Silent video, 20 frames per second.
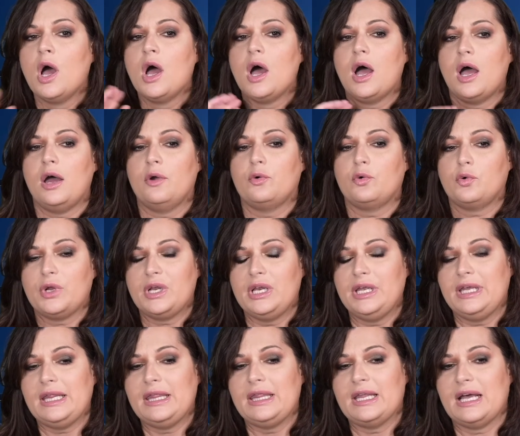a
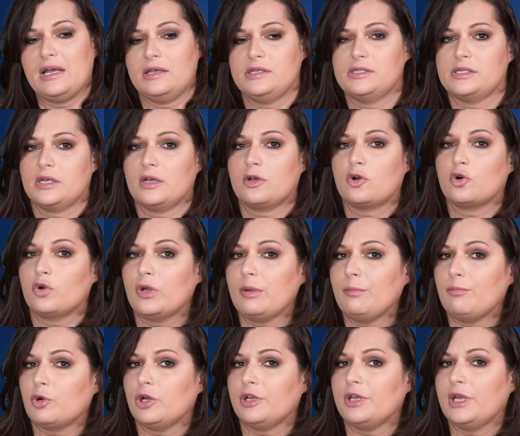really nice cream
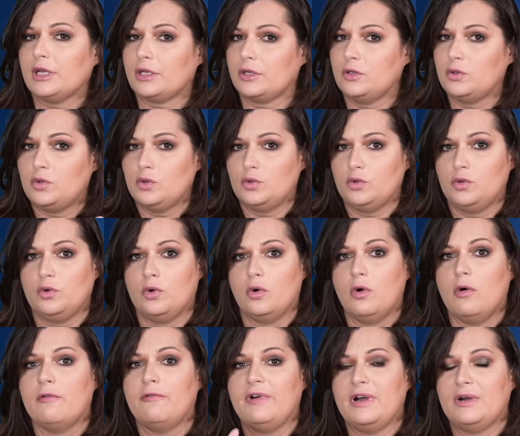product to
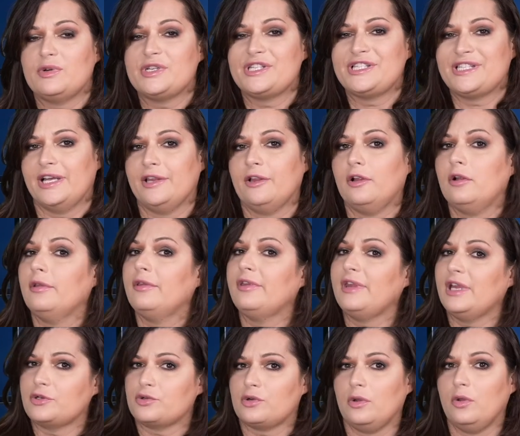do very subtle,
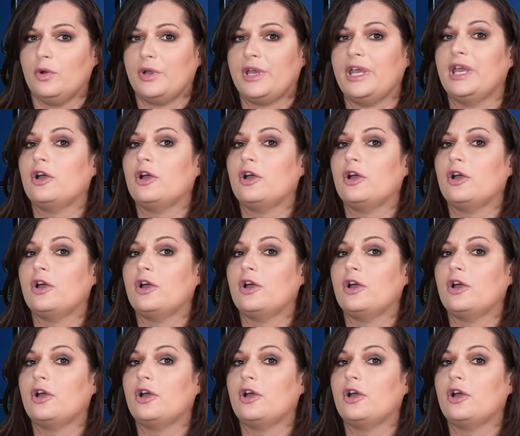natural looking